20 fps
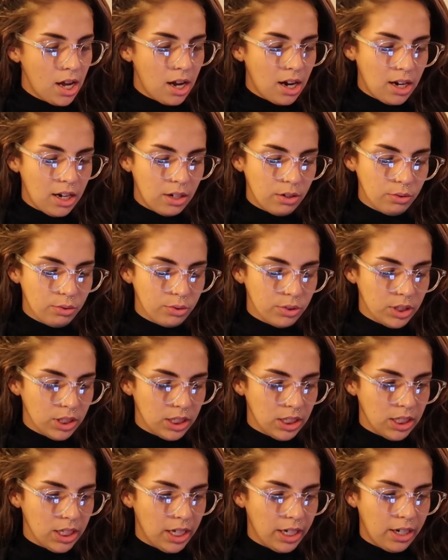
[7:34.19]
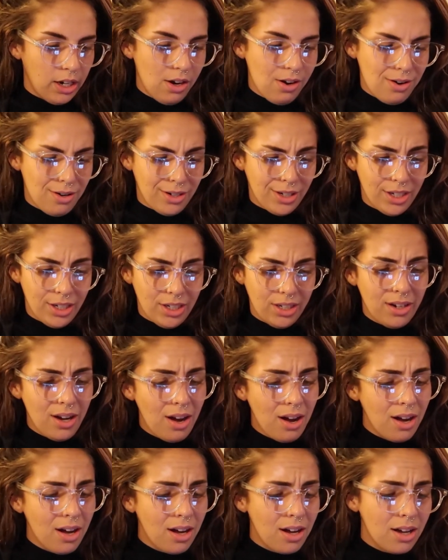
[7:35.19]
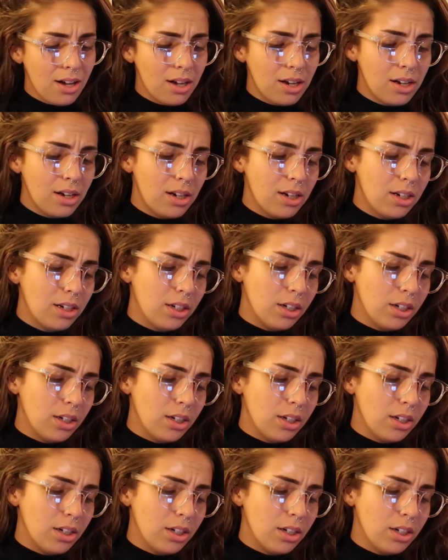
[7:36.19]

I really like On and On